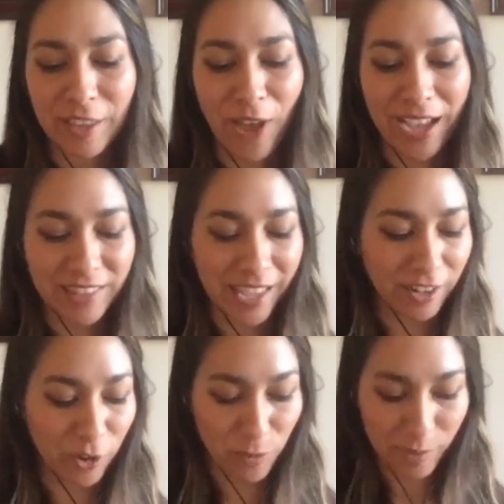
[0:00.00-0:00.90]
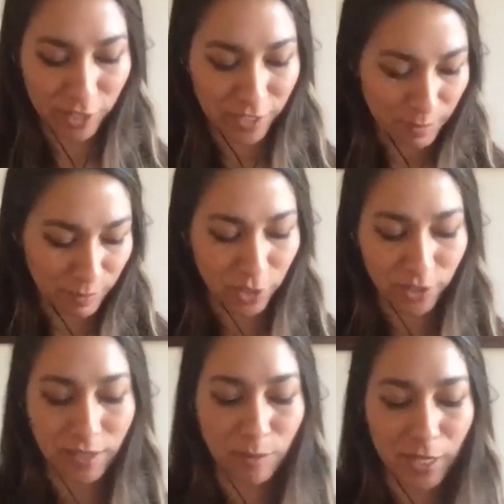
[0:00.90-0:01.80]
fact that, oh my goodness, my
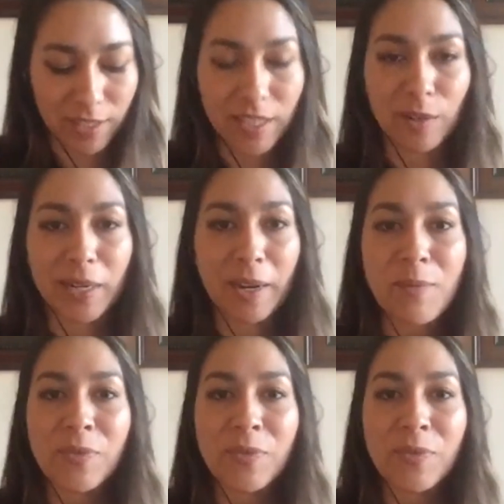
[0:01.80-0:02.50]
dogs are being insane right now.